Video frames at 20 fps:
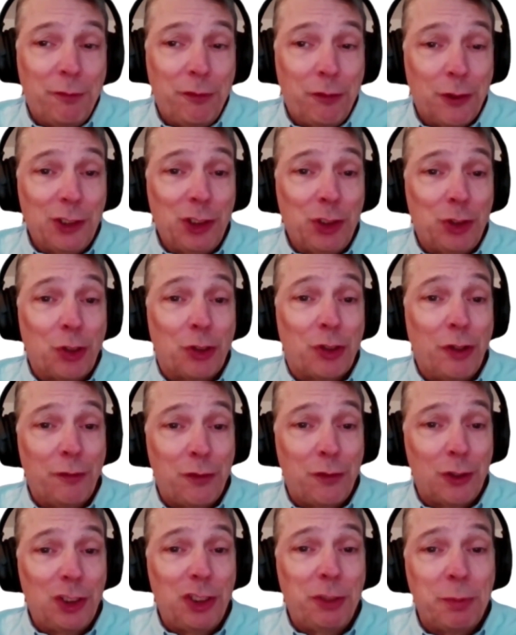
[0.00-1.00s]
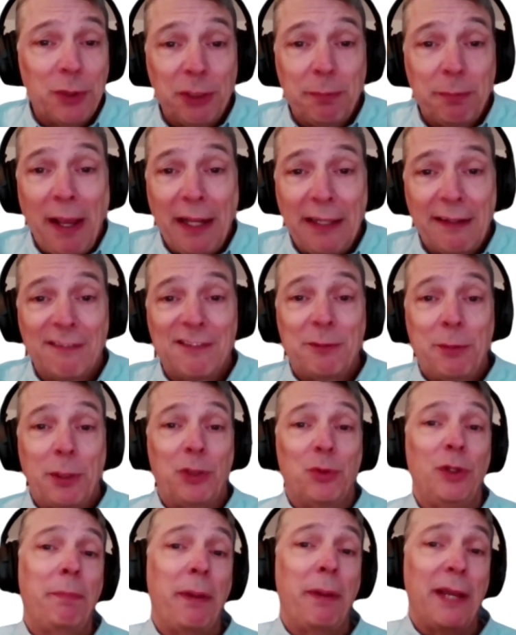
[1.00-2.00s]
for us to converge perspectives
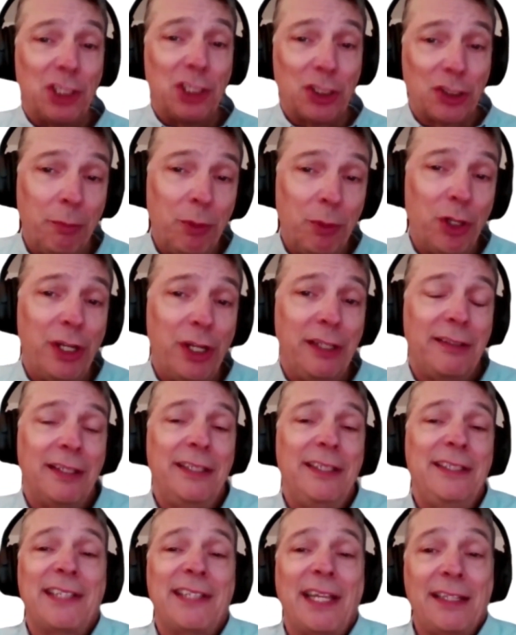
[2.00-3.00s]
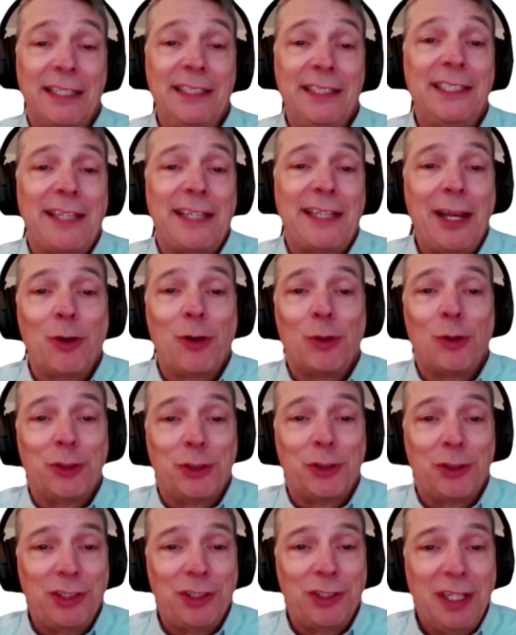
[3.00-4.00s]
between patient communities and key
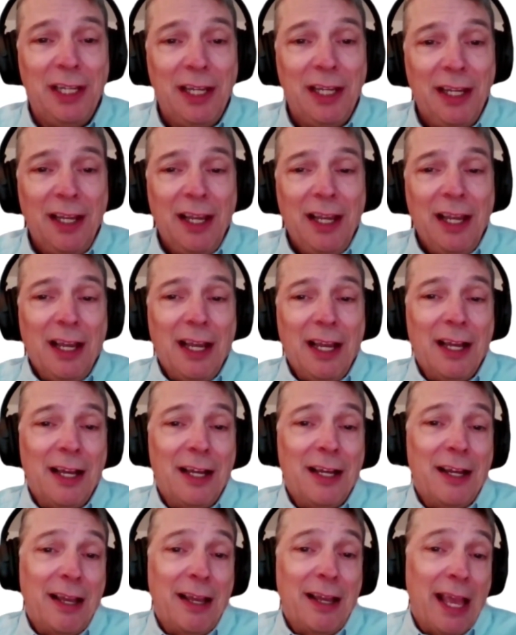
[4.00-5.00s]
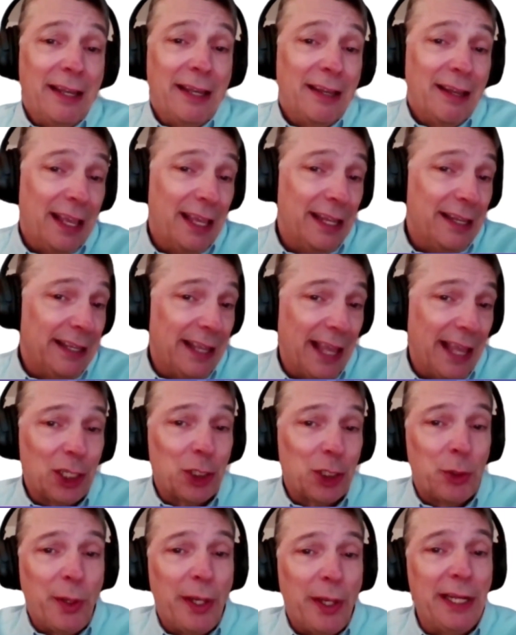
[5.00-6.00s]
stakeholders. And in the
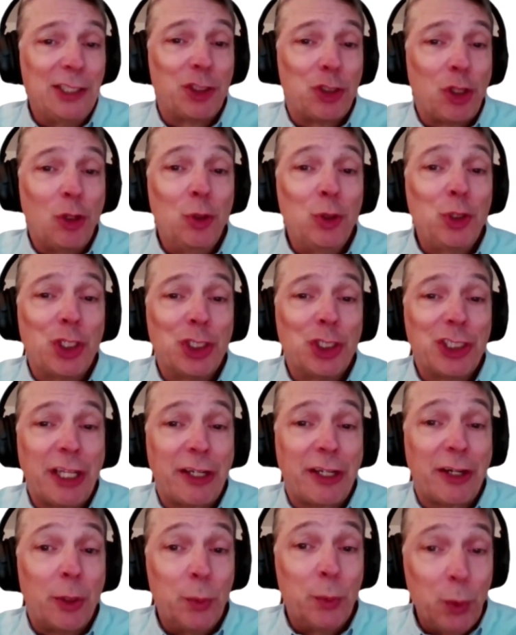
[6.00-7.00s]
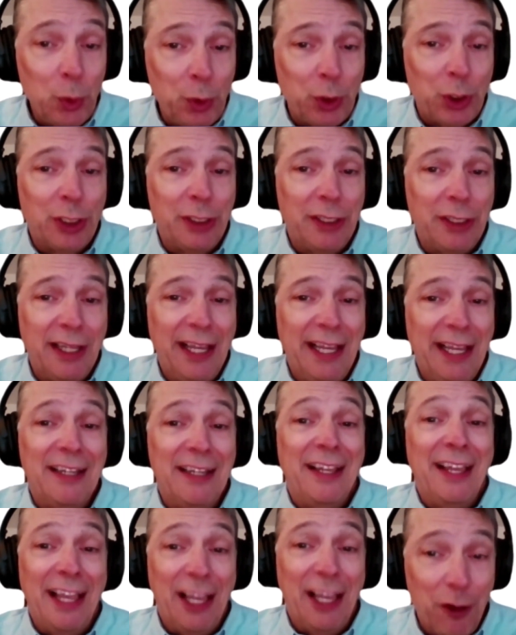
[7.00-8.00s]
end, creating solutions that are rooted
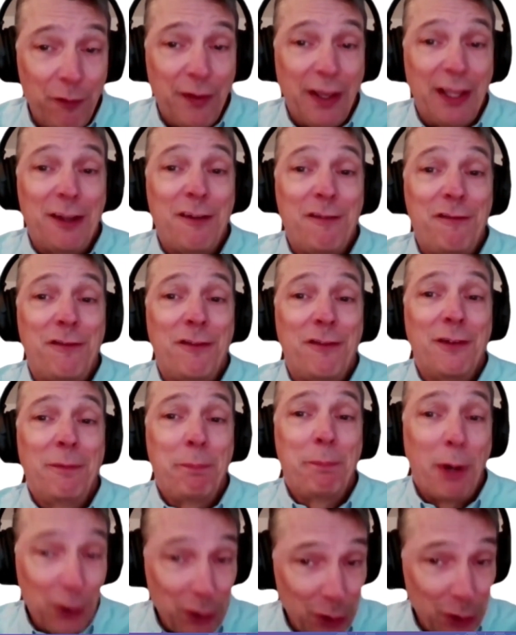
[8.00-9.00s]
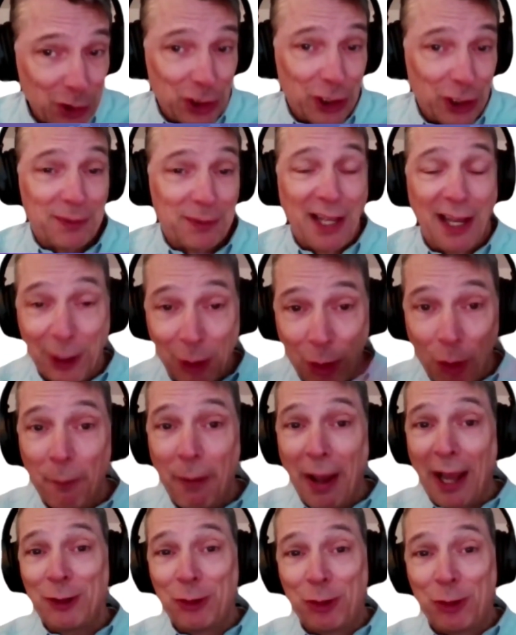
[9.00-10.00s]
in innovative partnerships. And I go
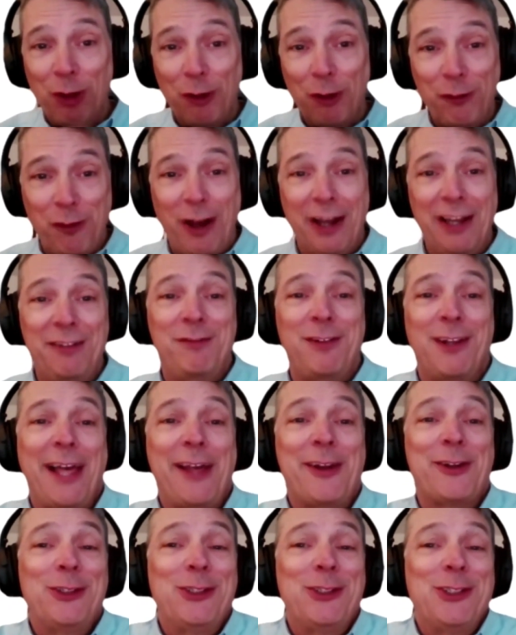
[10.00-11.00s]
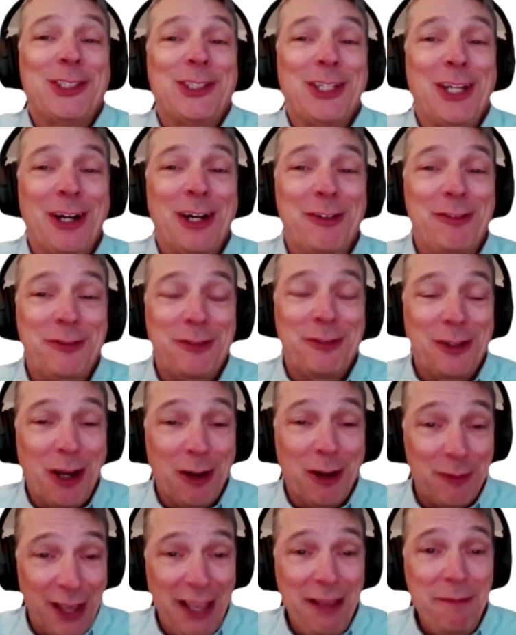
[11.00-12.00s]
back to the 5 letters of
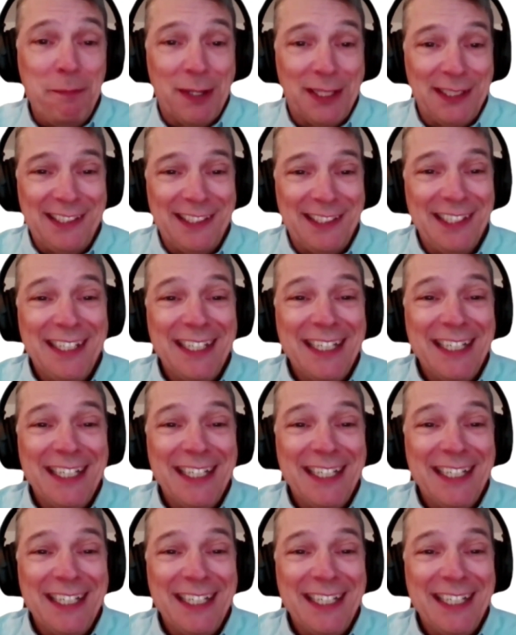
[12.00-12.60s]
APPIS.